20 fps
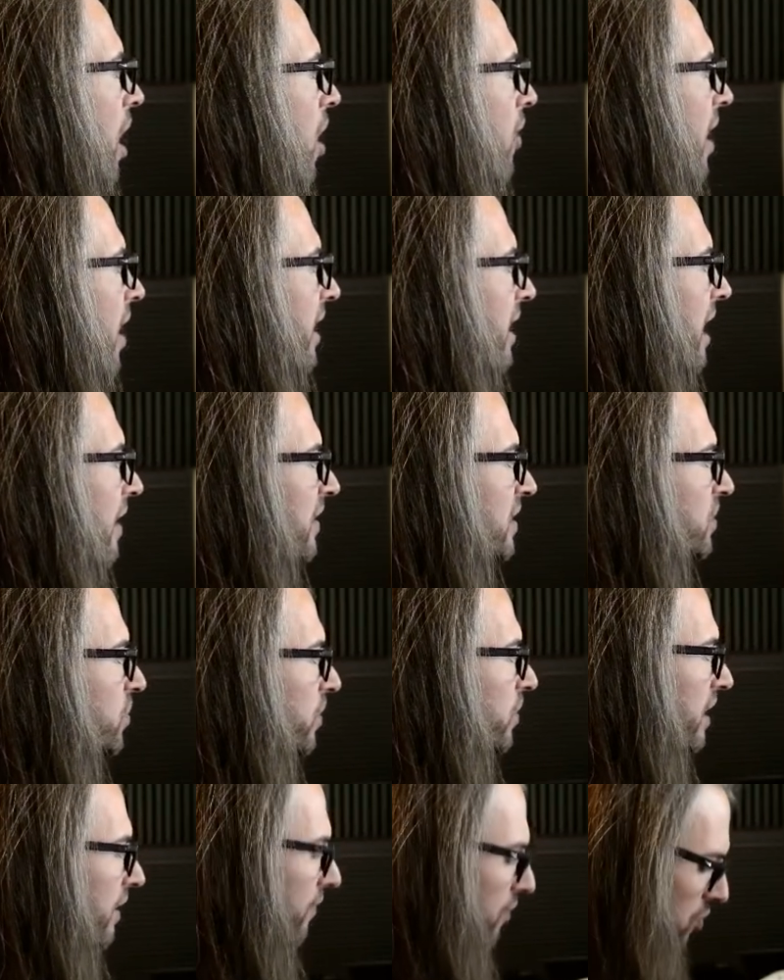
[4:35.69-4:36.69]
All right, and this
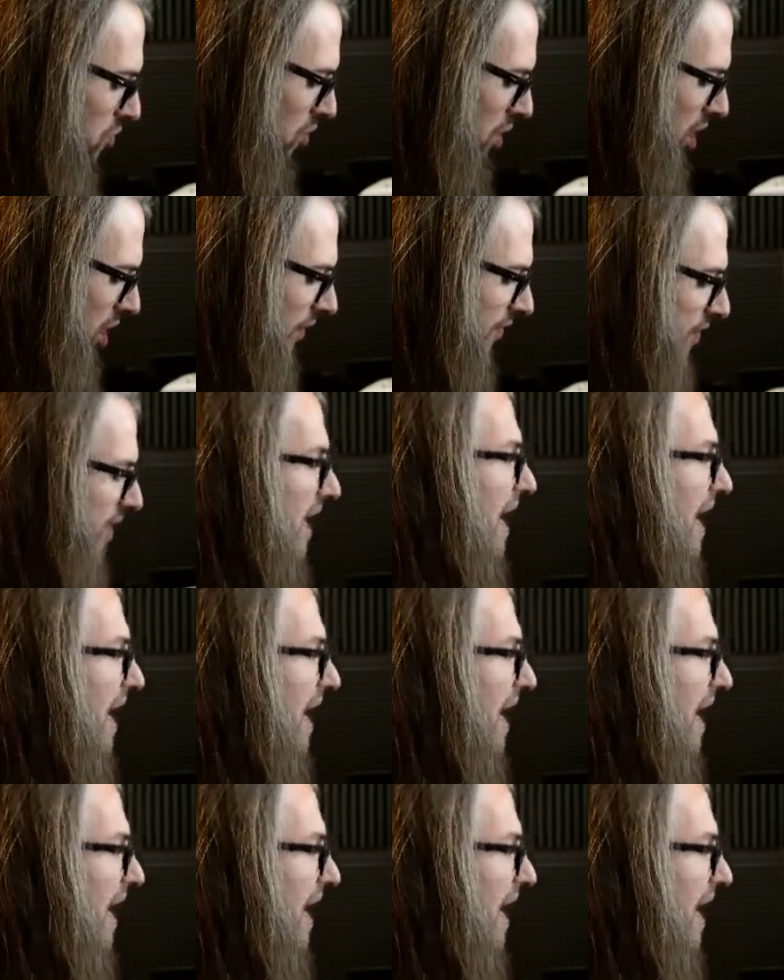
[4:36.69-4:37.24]
will give you all of